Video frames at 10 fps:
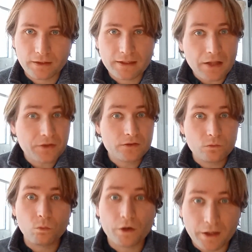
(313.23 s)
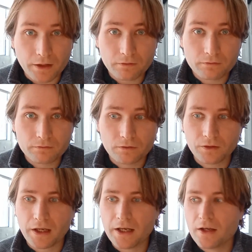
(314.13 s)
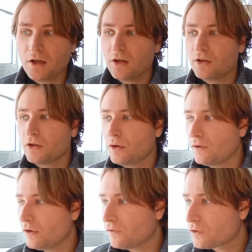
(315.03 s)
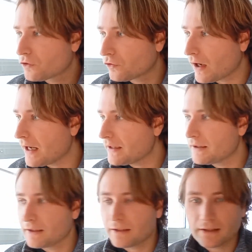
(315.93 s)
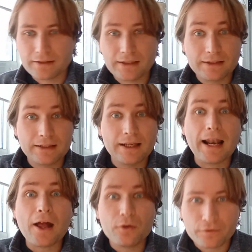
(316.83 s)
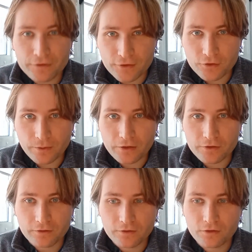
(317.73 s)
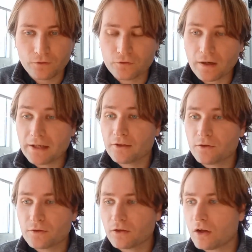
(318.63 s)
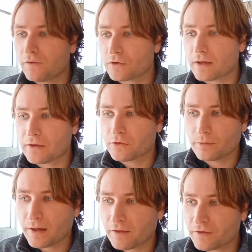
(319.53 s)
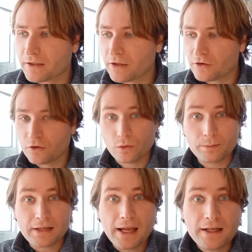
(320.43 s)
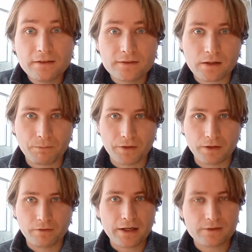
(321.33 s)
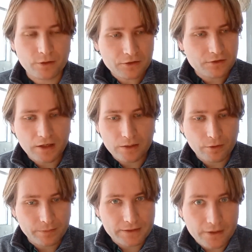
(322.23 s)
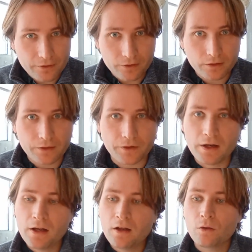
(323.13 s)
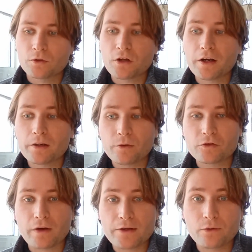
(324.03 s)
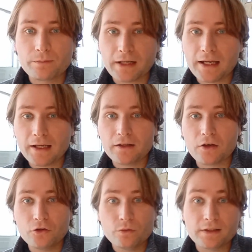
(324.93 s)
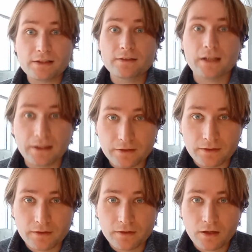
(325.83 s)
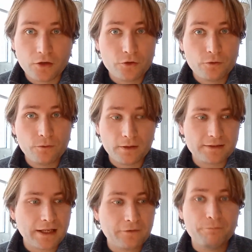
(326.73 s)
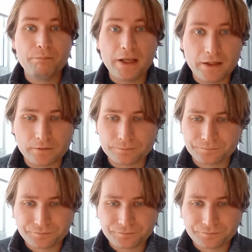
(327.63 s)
Nothing's working. Okay, you you've tried to get, get to get out of a situation. You've tried to use the law of attraction or manifestation to obtain something, right? Because we're not just talking about material either. We're talking about trying to obtain a new state, a new state of being,